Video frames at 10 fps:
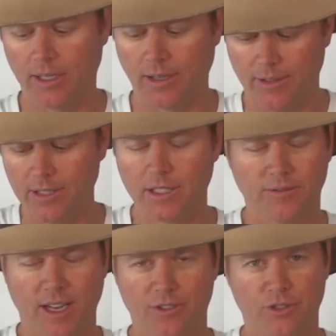Now this is
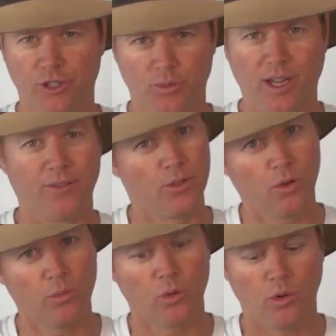faster than you would have a
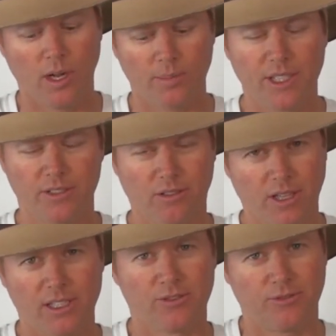normal quad, but it's still
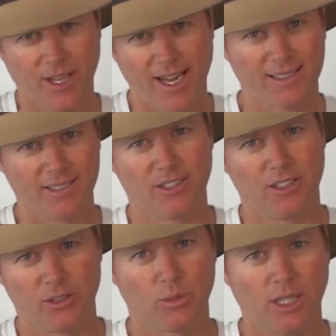not as fast as it
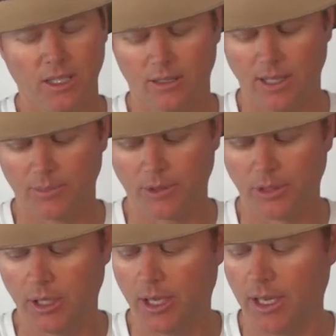is with a helicopter.
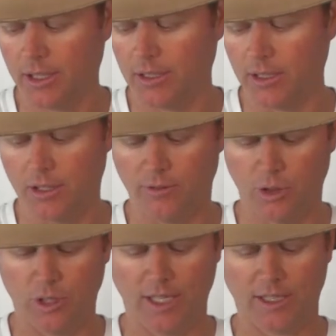If
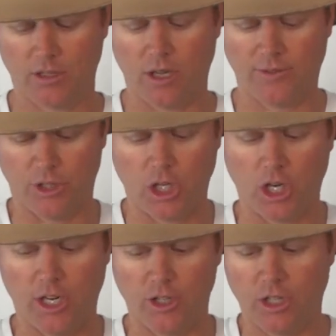you take this off and
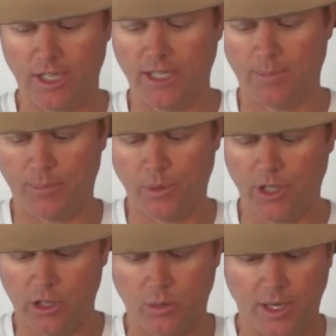turn it, you're going to get a
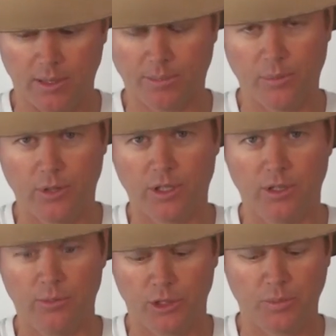pretty quick, pretty
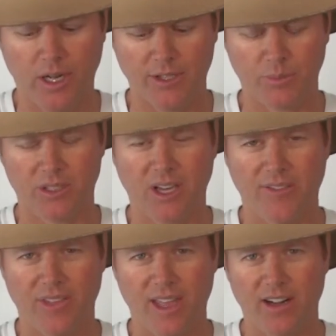good response, but
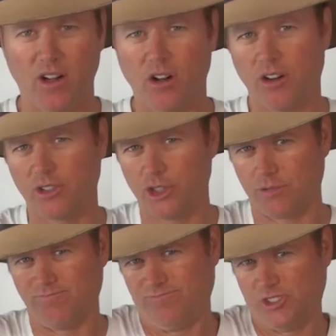not that hard,
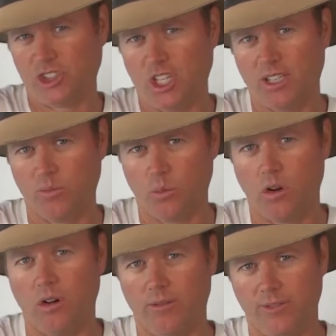just solid
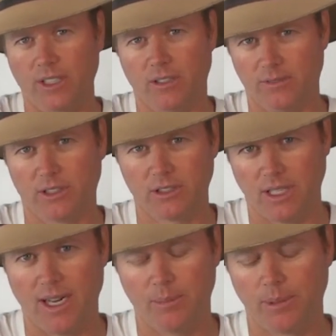wall feel of a
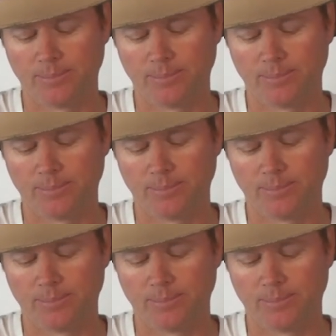stop.